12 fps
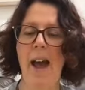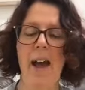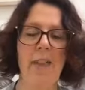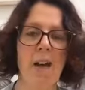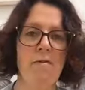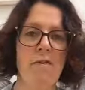
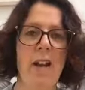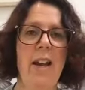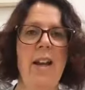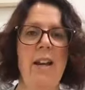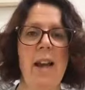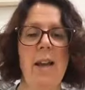and that
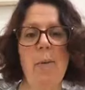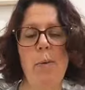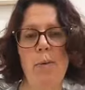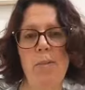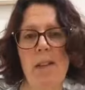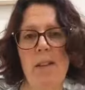really
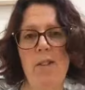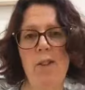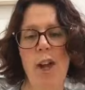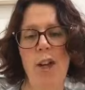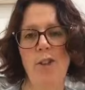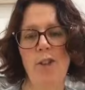enabled me to
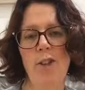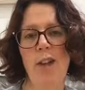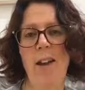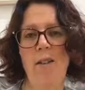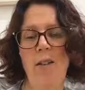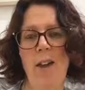change the
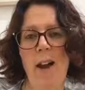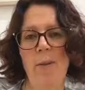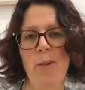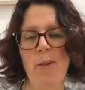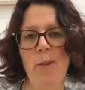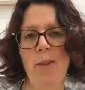channel that I
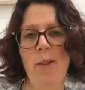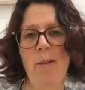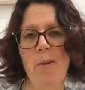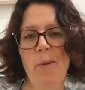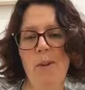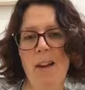was on this
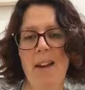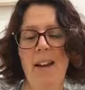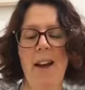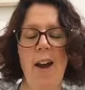morning,